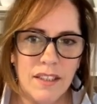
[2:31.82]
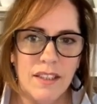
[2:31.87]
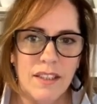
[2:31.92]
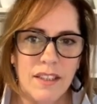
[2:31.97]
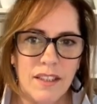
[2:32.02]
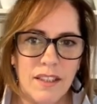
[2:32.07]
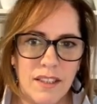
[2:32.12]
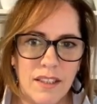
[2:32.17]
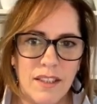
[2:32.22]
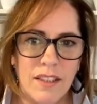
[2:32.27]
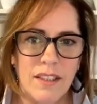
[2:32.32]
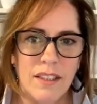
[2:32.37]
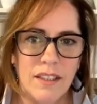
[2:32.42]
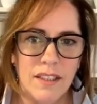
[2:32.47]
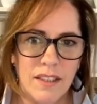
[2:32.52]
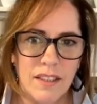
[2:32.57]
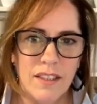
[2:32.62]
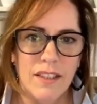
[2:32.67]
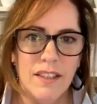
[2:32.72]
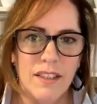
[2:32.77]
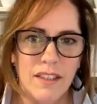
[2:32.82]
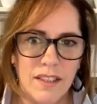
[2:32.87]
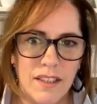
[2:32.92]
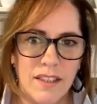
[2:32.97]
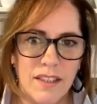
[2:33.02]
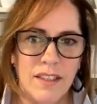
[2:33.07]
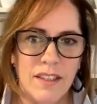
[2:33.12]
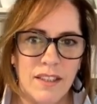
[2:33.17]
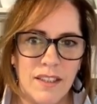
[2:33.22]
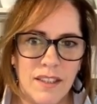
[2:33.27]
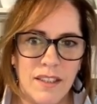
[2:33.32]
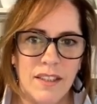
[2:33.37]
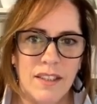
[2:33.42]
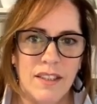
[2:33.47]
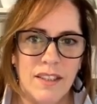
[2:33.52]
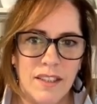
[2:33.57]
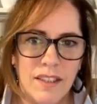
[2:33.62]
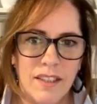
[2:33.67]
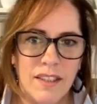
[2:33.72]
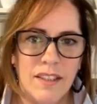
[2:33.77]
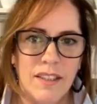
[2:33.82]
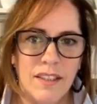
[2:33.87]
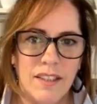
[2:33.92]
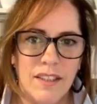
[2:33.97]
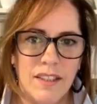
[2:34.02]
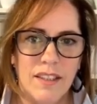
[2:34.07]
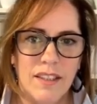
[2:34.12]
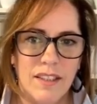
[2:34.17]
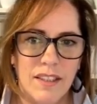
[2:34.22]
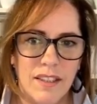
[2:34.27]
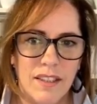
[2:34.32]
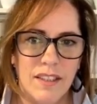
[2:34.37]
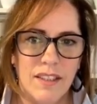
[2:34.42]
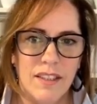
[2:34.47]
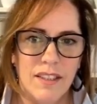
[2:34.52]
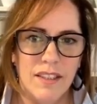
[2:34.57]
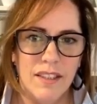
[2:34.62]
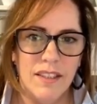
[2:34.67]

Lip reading: [no speech]